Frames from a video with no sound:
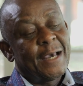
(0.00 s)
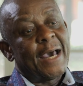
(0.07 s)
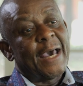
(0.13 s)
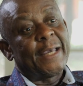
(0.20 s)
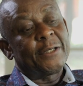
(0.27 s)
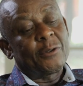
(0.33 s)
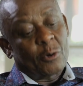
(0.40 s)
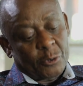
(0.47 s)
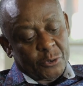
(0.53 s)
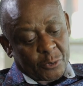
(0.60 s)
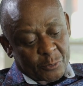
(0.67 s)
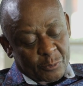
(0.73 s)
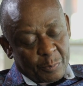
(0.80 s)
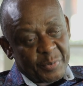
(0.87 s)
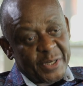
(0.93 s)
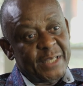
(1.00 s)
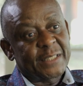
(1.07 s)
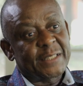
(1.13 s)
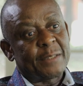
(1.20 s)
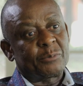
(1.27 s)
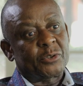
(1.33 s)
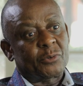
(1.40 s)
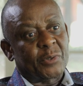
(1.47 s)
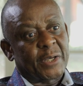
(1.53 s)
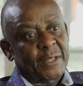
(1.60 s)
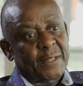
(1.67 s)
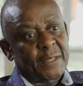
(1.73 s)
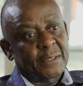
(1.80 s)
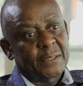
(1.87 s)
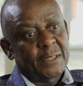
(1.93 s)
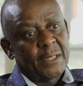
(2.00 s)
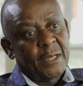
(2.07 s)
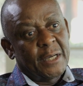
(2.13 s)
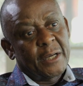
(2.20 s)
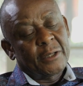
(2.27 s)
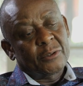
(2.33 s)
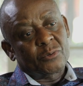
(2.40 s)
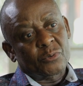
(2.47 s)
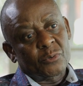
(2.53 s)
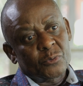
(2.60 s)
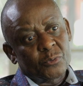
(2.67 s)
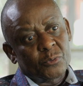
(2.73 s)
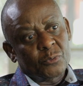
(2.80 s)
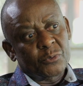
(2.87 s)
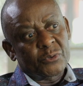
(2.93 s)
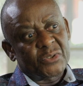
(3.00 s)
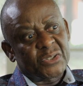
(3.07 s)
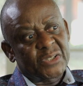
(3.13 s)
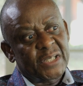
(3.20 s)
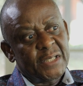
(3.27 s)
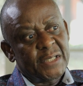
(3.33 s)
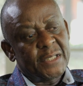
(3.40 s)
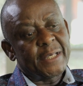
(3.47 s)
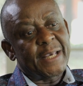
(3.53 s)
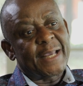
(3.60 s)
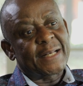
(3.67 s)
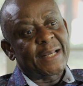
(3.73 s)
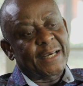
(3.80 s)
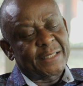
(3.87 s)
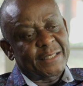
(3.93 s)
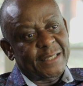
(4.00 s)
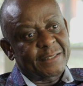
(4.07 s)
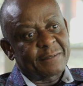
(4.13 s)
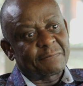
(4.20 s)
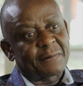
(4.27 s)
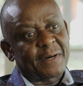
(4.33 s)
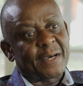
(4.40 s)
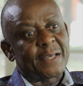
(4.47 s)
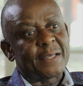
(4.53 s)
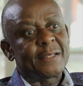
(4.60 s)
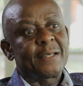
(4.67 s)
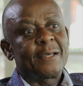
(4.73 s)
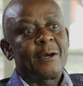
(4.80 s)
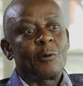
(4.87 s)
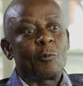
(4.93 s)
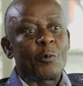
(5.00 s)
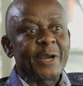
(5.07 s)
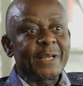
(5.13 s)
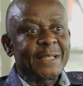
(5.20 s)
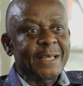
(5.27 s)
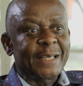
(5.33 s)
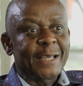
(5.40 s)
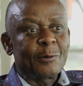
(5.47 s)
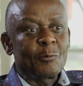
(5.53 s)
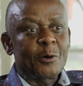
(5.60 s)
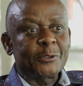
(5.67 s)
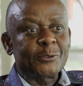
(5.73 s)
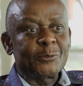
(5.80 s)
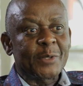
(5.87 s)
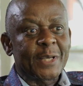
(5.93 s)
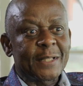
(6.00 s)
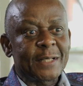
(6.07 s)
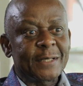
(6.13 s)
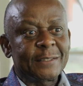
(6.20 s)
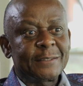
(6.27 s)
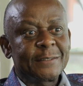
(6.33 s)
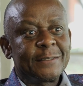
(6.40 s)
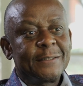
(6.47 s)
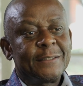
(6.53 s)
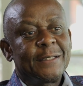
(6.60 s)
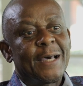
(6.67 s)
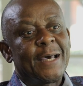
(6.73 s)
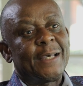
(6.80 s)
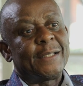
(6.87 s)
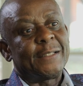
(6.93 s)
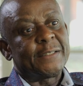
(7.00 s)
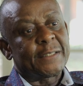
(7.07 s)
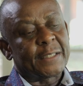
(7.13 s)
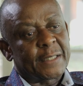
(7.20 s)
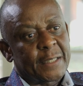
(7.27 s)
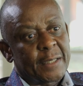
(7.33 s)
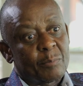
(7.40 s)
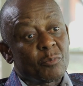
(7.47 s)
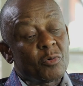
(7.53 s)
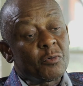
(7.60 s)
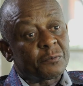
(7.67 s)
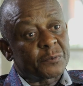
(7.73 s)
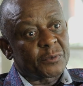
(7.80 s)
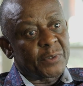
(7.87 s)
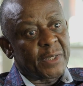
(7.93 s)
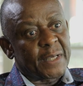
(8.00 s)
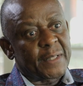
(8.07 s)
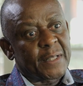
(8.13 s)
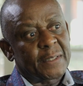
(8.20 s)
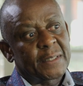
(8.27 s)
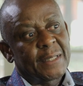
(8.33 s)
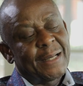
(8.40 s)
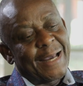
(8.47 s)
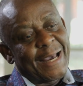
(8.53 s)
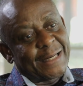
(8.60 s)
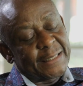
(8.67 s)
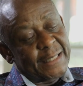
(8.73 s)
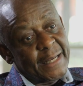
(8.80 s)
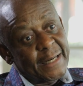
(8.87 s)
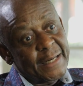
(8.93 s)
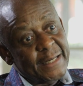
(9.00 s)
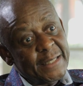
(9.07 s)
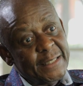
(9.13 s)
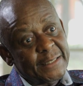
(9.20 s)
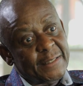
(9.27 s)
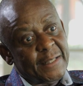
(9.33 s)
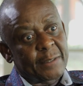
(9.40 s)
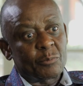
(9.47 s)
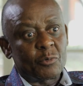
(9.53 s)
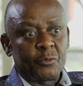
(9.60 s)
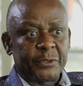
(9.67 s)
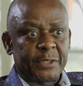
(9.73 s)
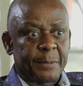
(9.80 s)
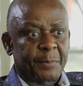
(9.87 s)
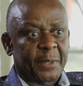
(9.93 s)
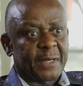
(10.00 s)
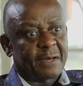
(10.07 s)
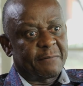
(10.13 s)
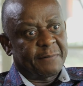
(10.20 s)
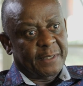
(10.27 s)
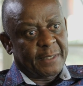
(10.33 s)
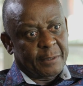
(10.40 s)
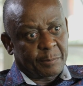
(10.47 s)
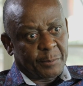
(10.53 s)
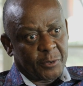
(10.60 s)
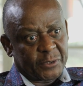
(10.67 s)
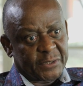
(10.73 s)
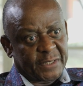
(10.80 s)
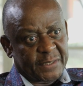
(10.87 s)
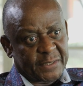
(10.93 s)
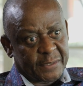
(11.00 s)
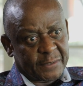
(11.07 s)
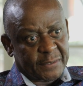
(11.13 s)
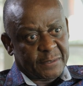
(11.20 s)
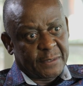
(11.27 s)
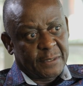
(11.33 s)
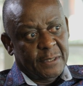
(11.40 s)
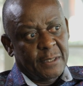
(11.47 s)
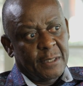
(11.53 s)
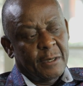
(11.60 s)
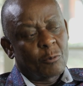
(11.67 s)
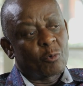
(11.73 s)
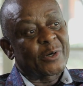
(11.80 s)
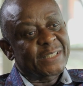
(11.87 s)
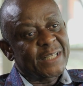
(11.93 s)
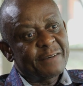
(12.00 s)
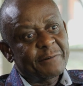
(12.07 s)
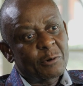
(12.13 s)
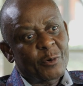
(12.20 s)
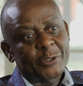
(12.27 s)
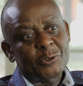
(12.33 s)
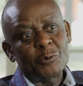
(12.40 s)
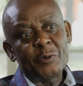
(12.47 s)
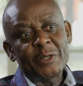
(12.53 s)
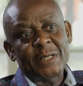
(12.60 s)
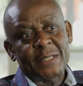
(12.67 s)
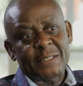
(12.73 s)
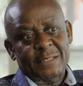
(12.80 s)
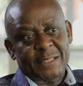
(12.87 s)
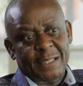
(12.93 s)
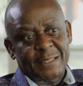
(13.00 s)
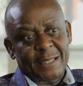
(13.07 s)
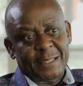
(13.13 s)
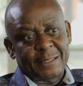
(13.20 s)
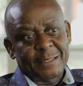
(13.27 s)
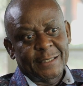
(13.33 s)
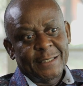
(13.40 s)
and also to bring them together to see and identify where they can work together and move together, and then link them with the Pan-African processes. Whatever we're doing as SADC,